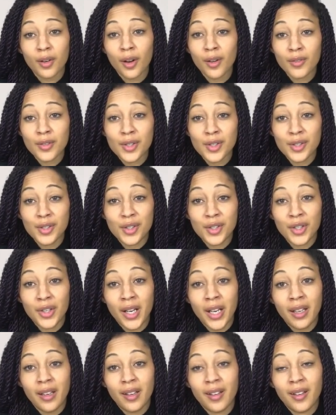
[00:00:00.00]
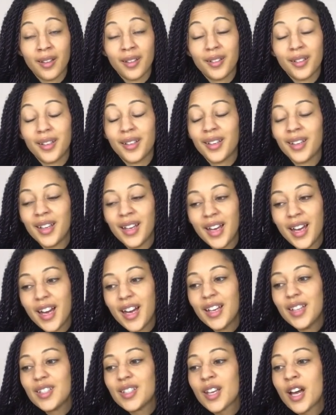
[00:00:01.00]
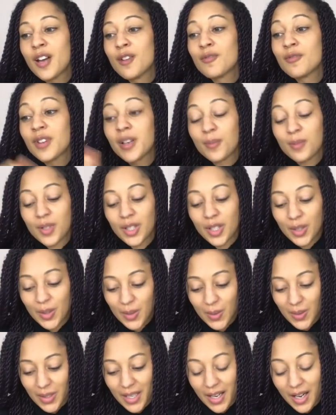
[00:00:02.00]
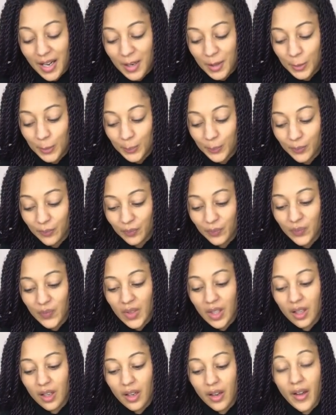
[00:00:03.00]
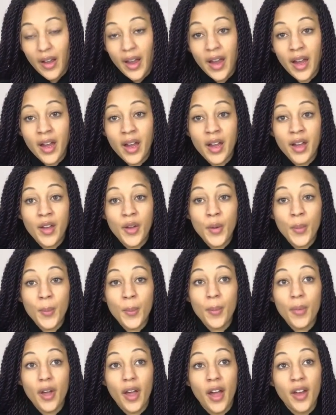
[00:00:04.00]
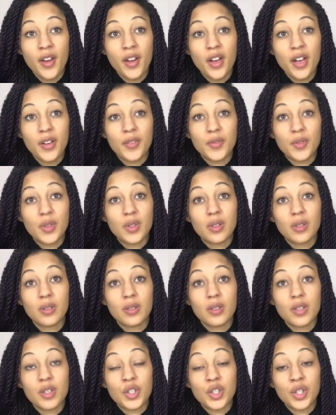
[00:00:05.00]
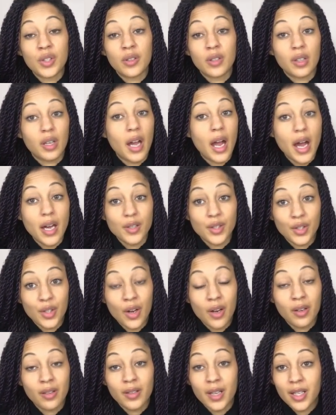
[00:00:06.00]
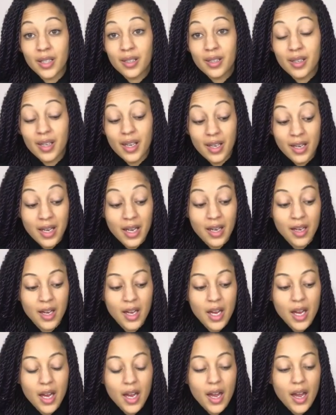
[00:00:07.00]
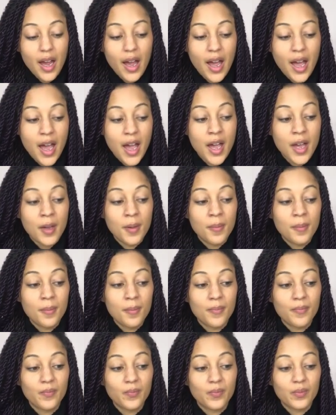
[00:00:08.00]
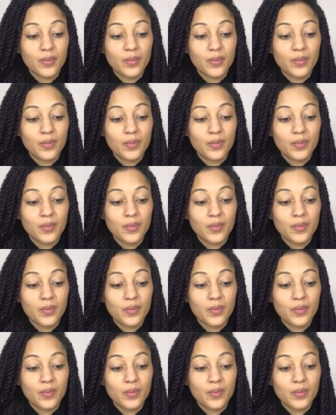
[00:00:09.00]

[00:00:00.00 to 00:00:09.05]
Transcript: concentrate. So I ripped it all down um, and I've done the cast on and that is it. Um,